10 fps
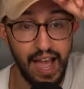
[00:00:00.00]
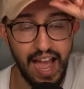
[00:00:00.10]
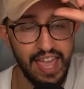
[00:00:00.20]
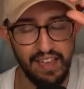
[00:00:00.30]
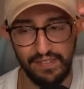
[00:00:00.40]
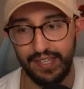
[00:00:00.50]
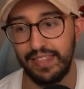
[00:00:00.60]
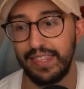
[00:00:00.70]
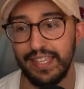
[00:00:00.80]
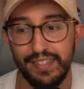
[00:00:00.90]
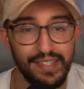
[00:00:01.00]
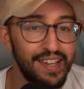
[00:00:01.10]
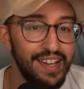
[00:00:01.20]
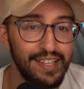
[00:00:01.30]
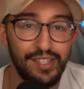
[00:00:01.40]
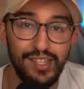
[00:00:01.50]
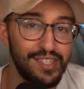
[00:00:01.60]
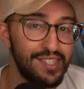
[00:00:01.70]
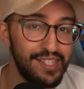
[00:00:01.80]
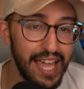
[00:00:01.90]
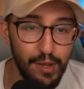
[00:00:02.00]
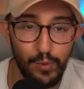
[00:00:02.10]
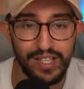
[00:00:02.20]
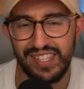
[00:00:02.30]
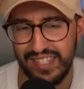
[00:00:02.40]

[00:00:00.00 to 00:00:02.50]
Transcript: I have said this since day one,